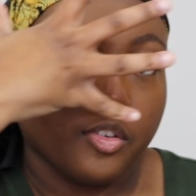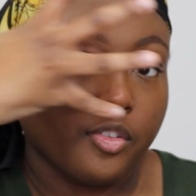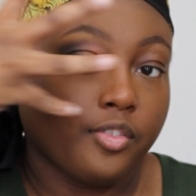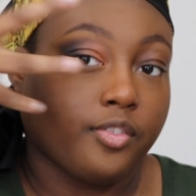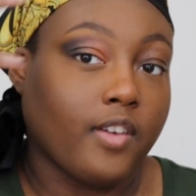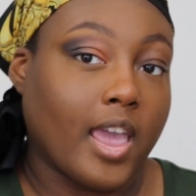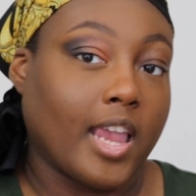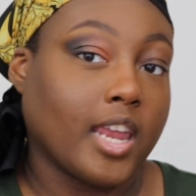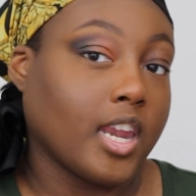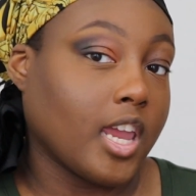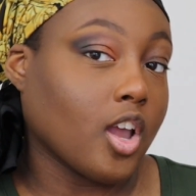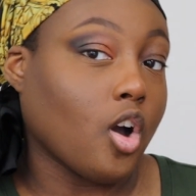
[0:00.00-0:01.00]

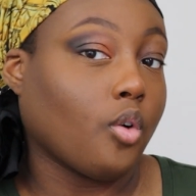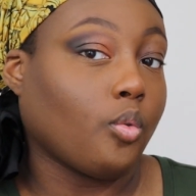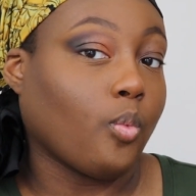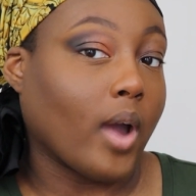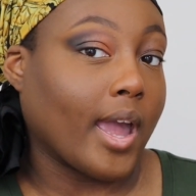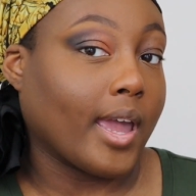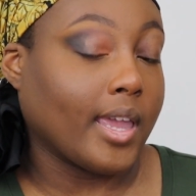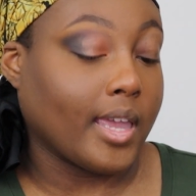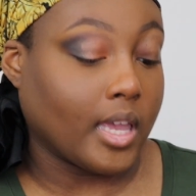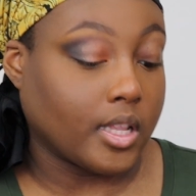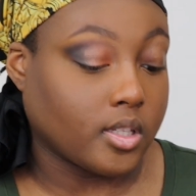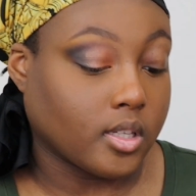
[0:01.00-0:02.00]
fading away
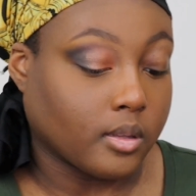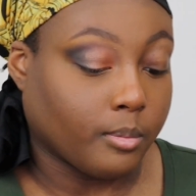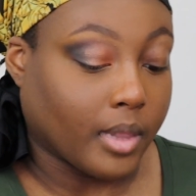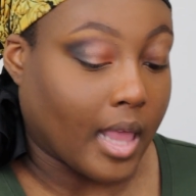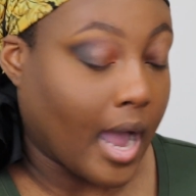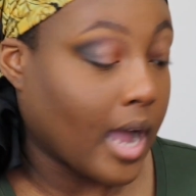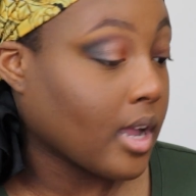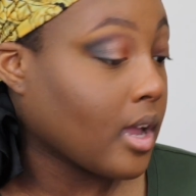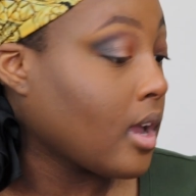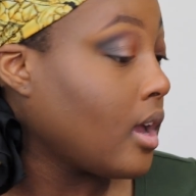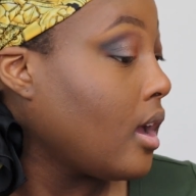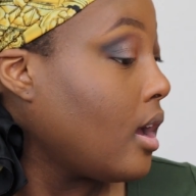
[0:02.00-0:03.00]
into the black.